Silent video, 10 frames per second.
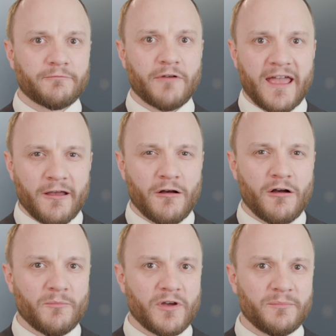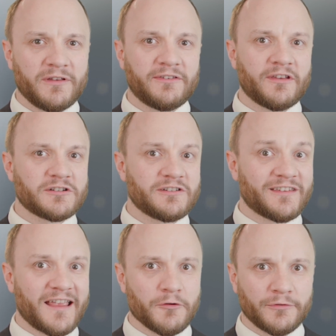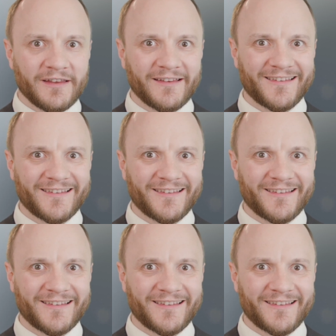of rare heart murmurs such as aortic